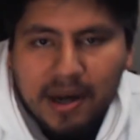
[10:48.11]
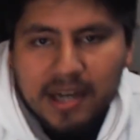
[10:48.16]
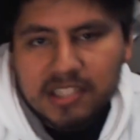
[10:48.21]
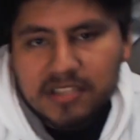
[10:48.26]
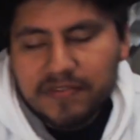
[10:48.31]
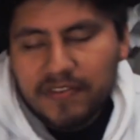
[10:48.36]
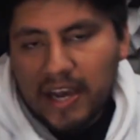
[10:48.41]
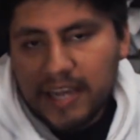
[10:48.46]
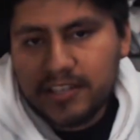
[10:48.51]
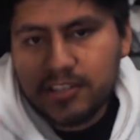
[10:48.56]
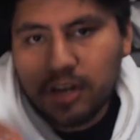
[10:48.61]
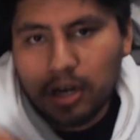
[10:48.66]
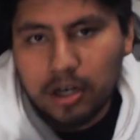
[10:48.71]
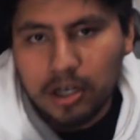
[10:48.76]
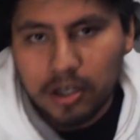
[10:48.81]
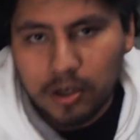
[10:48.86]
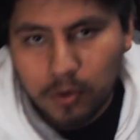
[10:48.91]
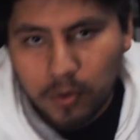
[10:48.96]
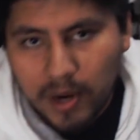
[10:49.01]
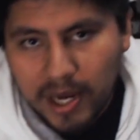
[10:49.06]
Boss fights
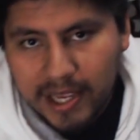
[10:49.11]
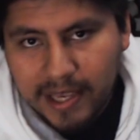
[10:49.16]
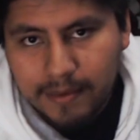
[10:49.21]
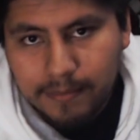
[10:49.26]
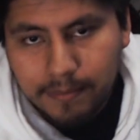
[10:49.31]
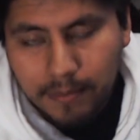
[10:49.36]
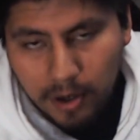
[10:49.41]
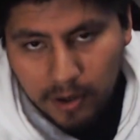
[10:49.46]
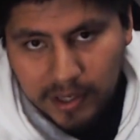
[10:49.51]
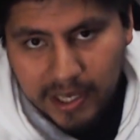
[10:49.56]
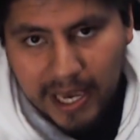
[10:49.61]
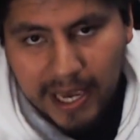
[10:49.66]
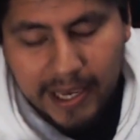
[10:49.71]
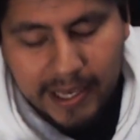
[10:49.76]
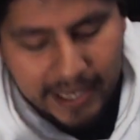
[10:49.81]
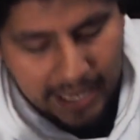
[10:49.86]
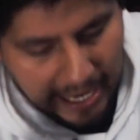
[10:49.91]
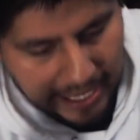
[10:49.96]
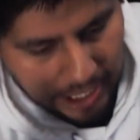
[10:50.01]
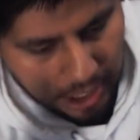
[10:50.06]
are great,
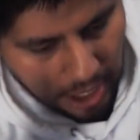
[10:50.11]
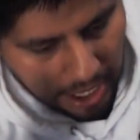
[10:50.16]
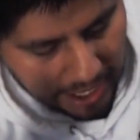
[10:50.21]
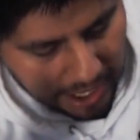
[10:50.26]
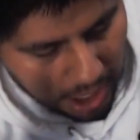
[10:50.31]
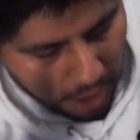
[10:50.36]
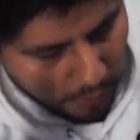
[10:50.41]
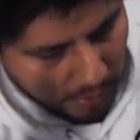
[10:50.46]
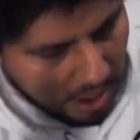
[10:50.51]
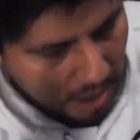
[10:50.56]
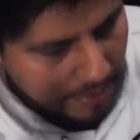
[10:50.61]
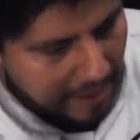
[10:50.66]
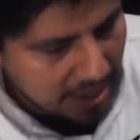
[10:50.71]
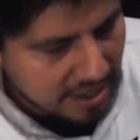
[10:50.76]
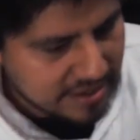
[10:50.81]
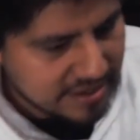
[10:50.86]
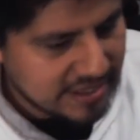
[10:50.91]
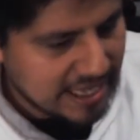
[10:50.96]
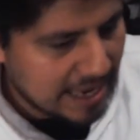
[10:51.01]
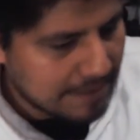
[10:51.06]
okay? I know what you're
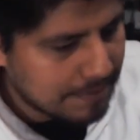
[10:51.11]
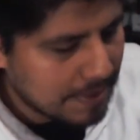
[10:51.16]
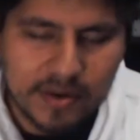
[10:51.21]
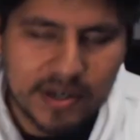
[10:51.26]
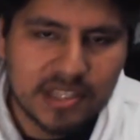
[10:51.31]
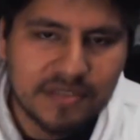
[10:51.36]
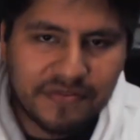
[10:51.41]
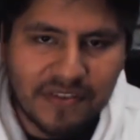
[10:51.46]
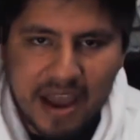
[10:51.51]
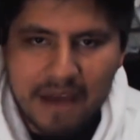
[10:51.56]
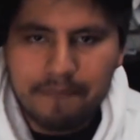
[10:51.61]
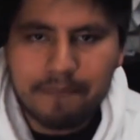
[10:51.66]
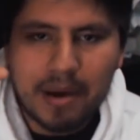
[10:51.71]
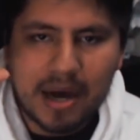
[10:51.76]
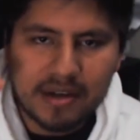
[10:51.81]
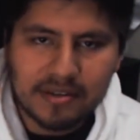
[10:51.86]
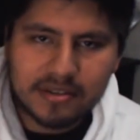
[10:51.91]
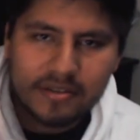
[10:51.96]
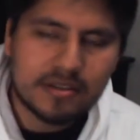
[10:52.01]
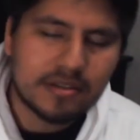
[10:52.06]
about to say. There is 5
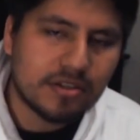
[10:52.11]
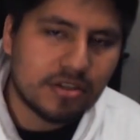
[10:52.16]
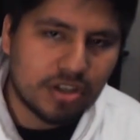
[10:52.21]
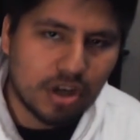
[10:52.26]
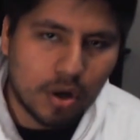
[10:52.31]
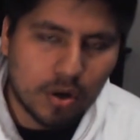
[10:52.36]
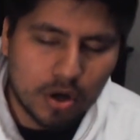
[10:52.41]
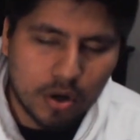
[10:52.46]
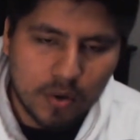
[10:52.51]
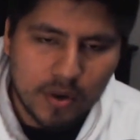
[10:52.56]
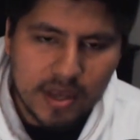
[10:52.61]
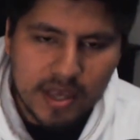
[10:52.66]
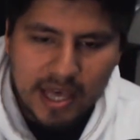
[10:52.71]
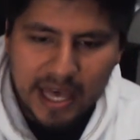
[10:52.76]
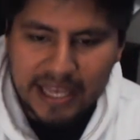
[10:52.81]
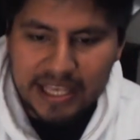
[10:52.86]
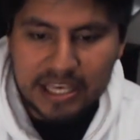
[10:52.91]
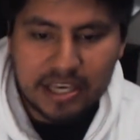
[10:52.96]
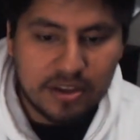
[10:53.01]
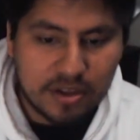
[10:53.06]
bosses in total,
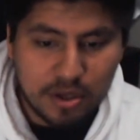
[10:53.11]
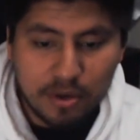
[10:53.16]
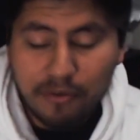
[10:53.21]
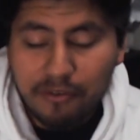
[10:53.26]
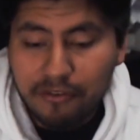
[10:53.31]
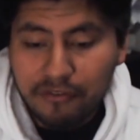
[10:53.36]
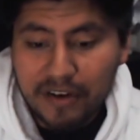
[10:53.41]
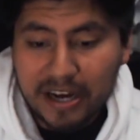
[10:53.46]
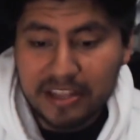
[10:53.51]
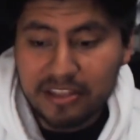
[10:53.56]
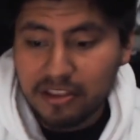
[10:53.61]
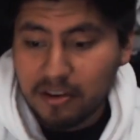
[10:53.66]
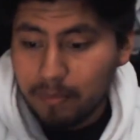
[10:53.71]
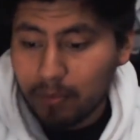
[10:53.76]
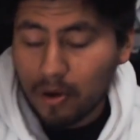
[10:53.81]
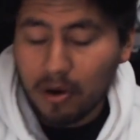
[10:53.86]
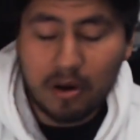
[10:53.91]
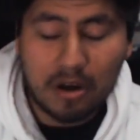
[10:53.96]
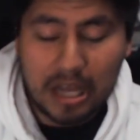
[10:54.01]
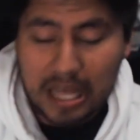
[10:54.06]
and you do fight
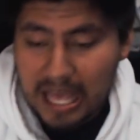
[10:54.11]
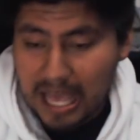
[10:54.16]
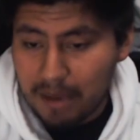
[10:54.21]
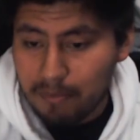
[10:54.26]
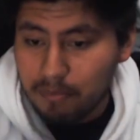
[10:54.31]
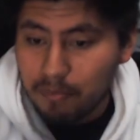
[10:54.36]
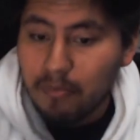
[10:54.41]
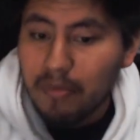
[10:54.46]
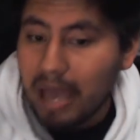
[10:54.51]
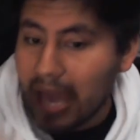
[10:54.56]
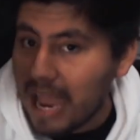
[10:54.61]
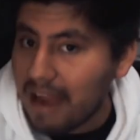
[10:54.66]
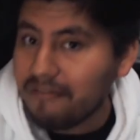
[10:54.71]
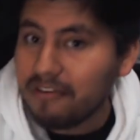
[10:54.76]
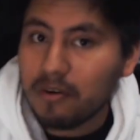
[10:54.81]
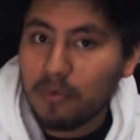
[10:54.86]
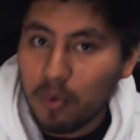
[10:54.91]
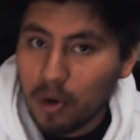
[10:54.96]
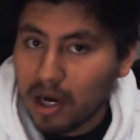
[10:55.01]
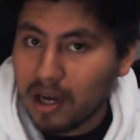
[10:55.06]
them,
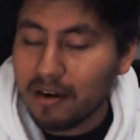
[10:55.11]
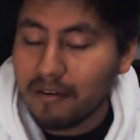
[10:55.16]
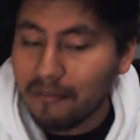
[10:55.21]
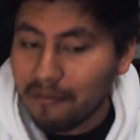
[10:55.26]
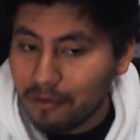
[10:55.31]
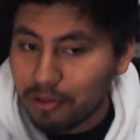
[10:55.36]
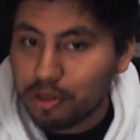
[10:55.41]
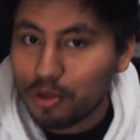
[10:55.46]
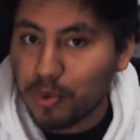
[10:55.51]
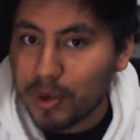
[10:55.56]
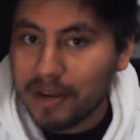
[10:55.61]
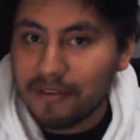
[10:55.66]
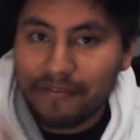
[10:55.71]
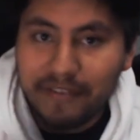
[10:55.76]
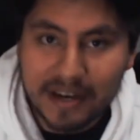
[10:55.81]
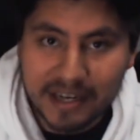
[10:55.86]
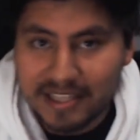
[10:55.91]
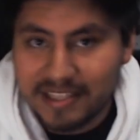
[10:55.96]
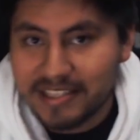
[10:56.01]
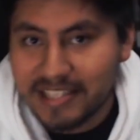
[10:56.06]
everyone, 3
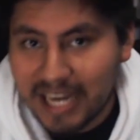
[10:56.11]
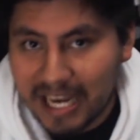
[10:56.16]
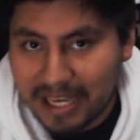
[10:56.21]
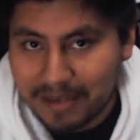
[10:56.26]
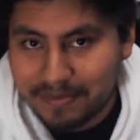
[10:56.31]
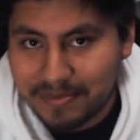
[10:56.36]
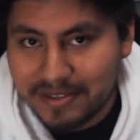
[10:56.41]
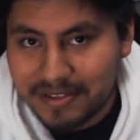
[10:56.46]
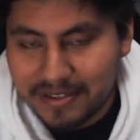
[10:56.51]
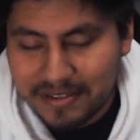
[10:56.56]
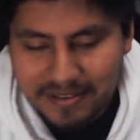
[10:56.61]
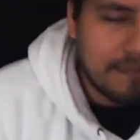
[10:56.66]
fucking times.